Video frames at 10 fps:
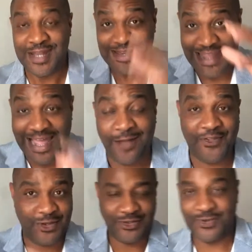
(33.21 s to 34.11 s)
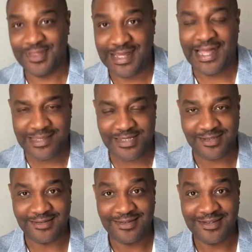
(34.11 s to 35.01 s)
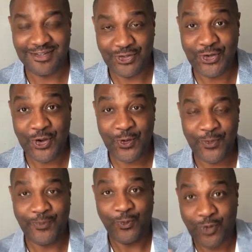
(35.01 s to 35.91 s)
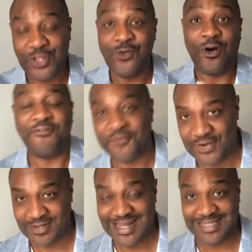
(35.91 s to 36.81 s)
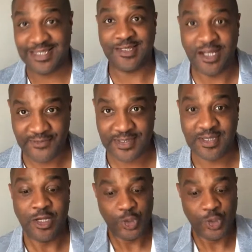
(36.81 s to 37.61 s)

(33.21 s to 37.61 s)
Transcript: And now that you're doing that, you know, what are you offering as a service?